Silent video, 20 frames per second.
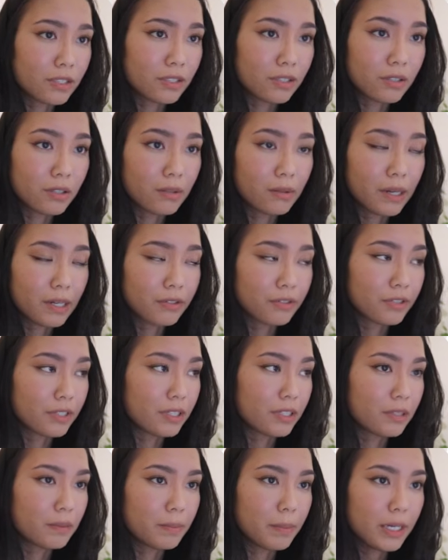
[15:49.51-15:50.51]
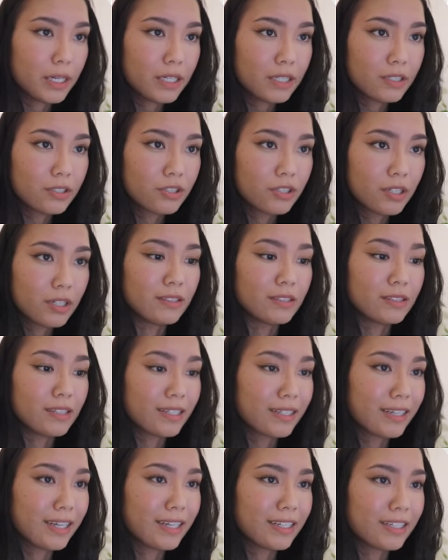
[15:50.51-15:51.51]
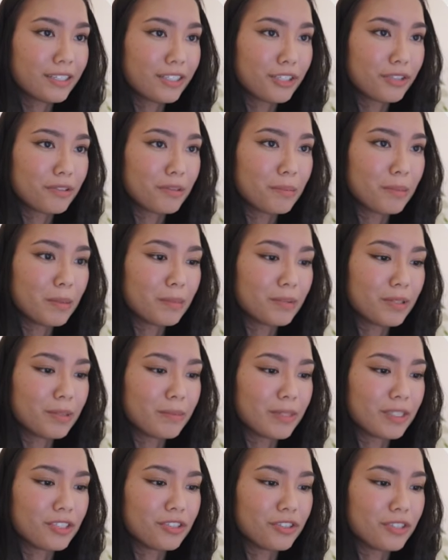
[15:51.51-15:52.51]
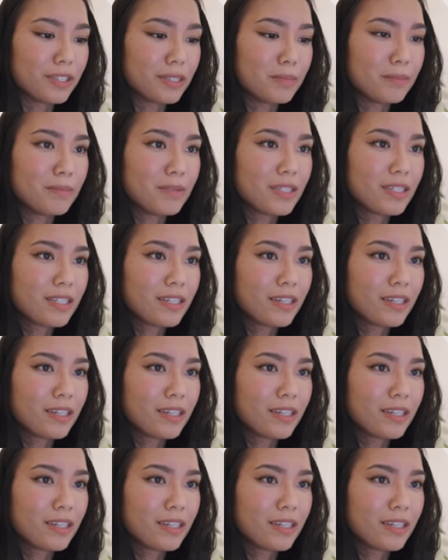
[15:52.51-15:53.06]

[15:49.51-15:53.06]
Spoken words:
so I created a page dedicated to remembering my dreams.